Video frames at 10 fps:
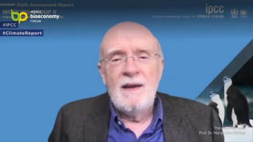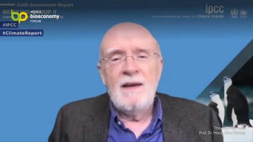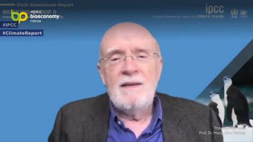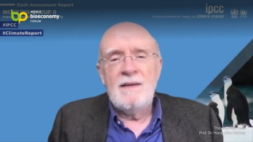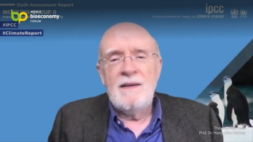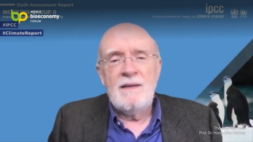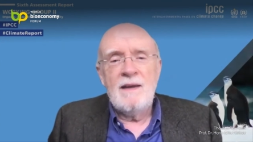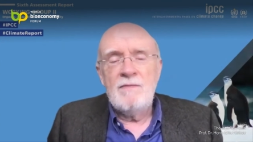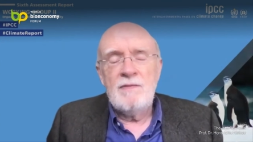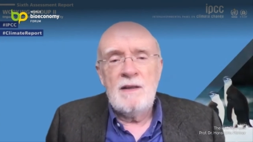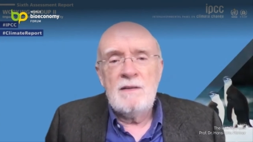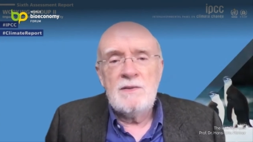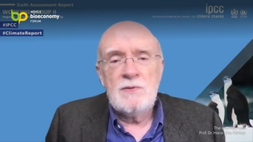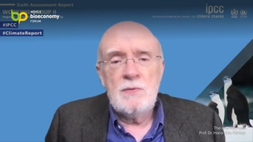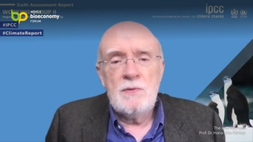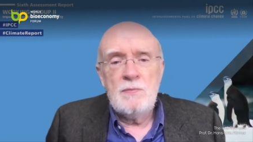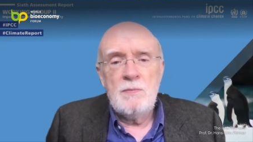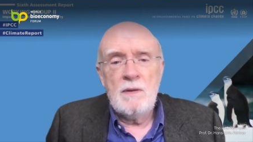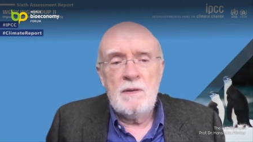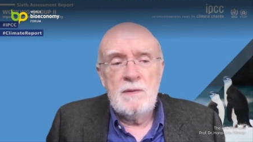And then they haven't understood
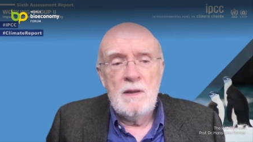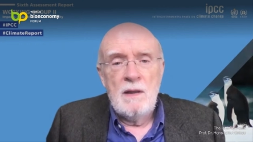what